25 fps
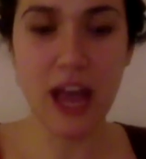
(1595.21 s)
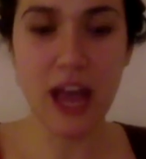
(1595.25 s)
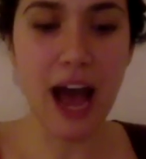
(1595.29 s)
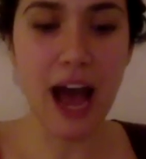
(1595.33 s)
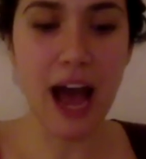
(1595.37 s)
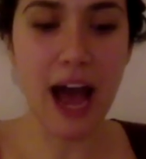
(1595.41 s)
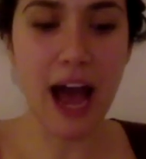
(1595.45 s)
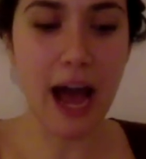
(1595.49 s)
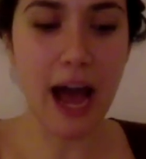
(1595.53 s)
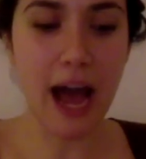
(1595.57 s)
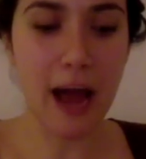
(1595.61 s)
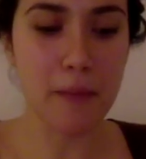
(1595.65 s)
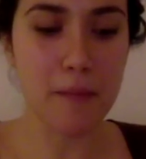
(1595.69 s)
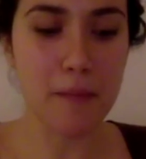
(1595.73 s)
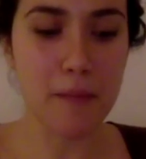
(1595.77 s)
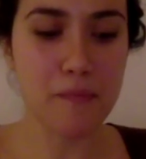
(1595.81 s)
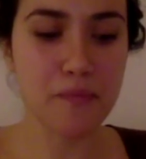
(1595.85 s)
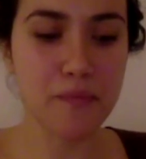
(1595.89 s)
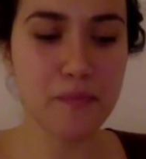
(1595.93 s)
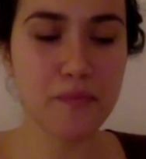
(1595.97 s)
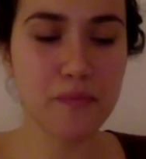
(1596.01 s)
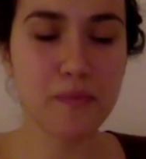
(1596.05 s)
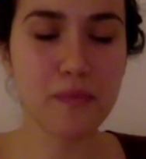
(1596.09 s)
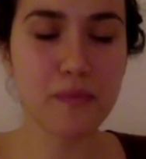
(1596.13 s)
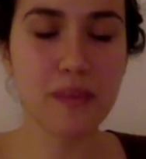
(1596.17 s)
Um,
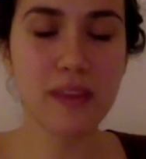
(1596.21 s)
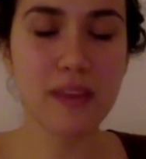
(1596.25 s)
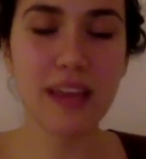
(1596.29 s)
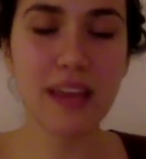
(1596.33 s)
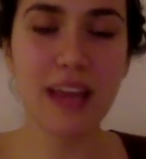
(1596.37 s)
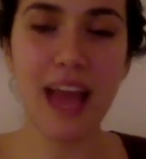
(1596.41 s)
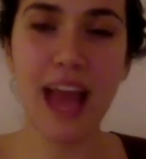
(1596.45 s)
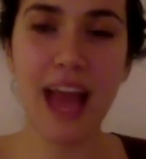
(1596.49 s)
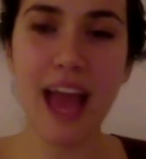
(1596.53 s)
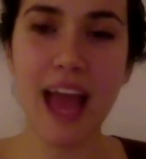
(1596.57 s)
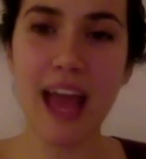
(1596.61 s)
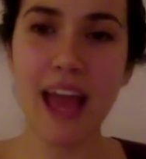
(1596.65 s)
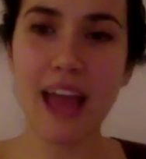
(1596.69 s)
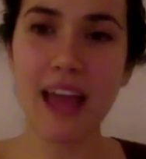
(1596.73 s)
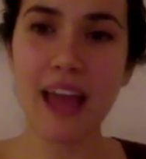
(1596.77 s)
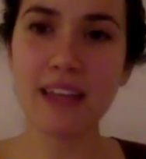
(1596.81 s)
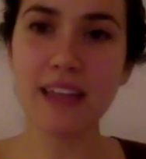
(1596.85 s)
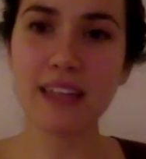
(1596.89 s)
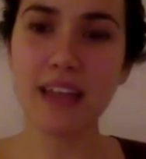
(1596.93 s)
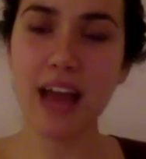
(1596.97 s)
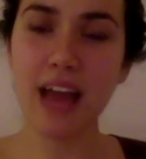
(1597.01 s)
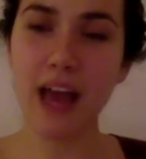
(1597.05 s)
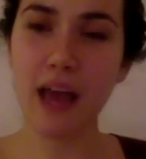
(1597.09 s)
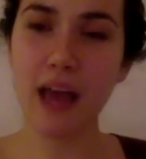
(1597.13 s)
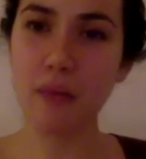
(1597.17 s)
and
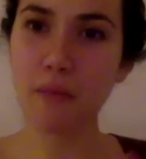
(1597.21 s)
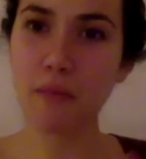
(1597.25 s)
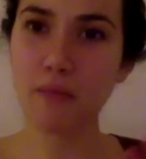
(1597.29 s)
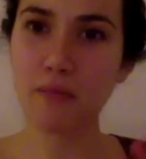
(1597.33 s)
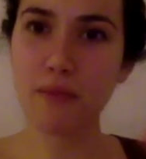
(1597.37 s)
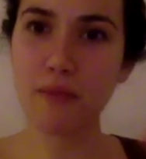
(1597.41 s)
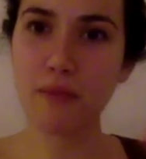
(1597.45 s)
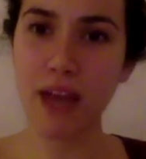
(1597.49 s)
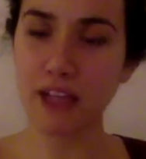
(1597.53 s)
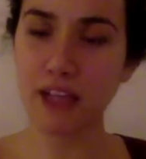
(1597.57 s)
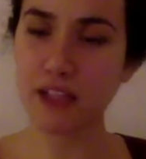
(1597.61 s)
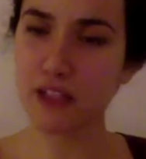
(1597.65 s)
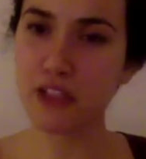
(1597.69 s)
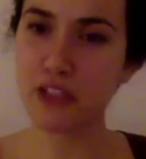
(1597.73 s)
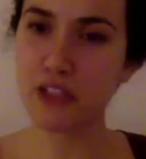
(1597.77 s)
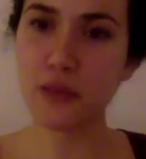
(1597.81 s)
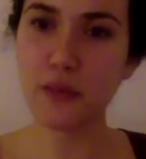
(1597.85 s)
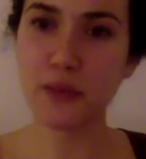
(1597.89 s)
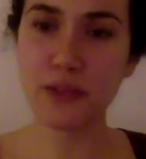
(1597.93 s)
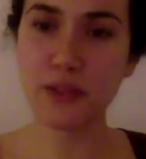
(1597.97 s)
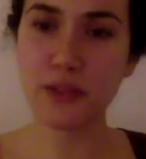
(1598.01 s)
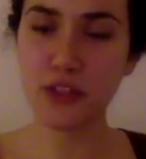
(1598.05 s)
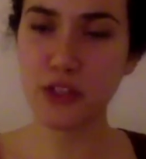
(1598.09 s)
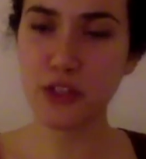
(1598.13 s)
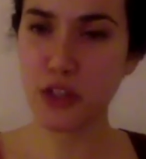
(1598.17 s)
I do
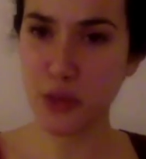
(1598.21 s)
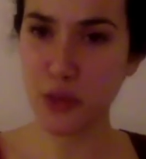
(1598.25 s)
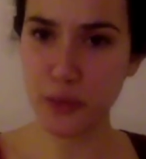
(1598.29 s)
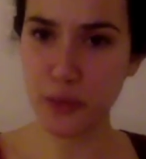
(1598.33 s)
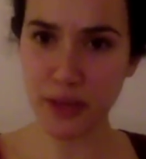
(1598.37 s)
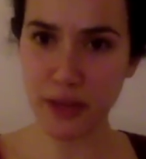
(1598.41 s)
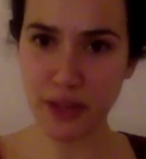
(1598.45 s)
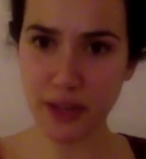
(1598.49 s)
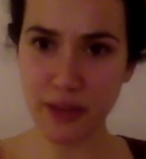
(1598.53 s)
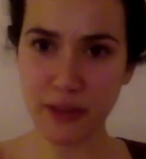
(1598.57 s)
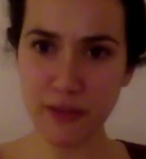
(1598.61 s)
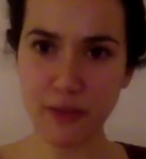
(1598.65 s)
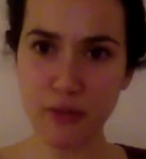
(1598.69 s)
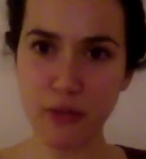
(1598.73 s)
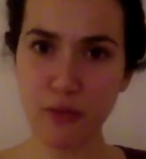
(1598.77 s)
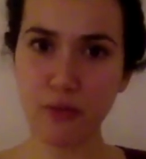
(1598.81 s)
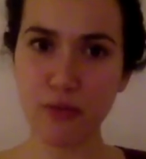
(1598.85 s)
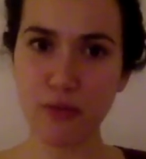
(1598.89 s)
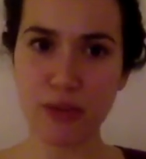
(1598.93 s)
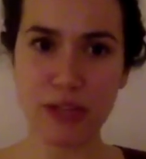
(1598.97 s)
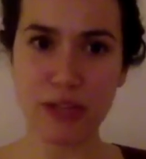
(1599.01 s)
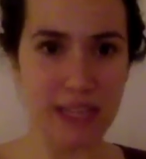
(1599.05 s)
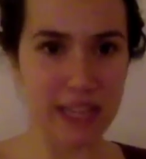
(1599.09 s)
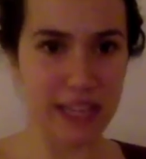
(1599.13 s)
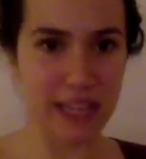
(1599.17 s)
intuitive
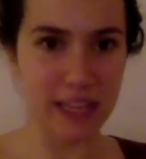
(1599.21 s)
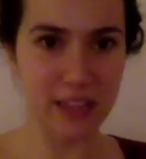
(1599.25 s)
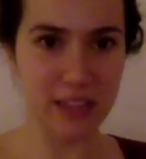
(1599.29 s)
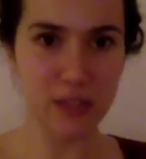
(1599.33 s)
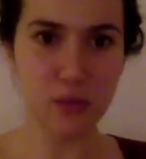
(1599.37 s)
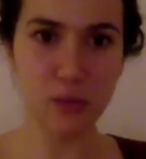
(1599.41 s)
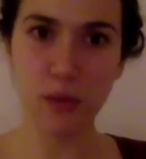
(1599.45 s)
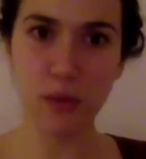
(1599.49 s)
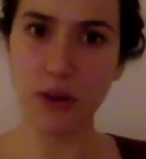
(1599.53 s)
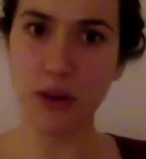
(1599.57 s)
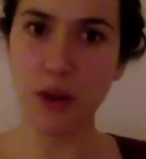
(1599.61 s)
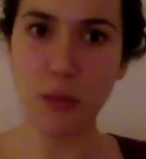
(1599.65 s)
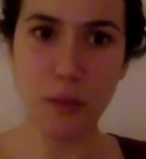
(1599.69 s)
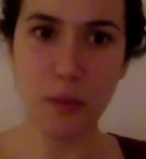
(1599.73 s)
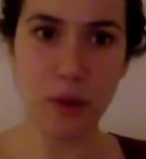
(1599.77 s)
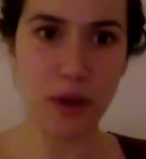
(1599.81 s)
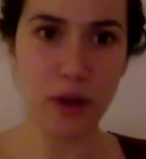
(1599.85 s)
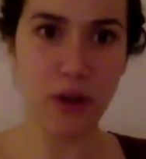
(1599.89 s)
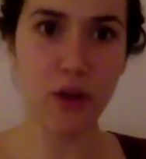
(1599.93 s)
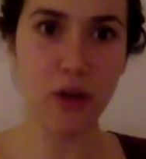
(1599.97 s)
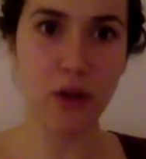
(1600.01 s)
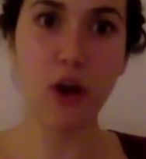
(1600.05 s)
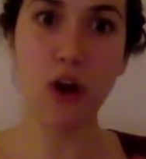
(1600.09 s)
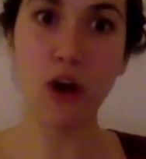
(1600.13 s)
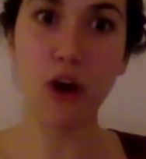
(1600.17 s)
readings, one-on-one
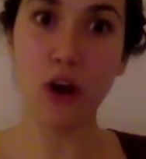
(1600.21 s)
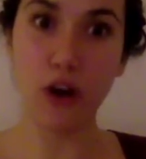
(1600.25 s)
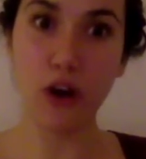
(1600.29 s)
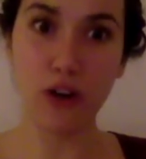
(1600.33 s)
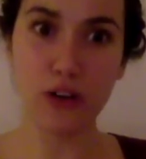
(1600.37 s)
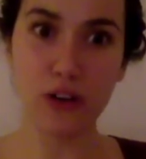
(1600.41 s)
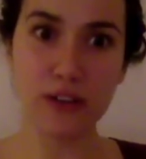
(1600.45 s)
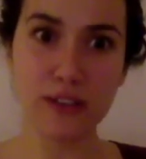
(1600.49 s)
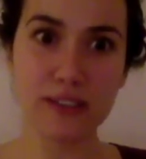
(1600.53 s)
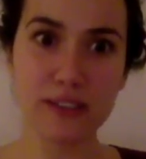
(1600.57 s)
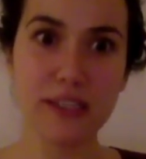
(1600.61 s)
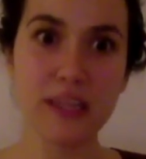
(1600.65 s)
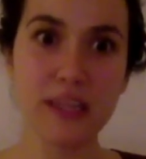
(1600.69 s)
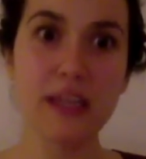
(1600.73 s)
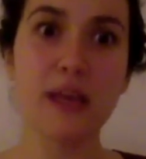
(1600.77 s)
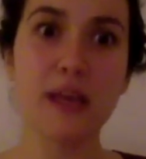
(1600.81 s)
calls,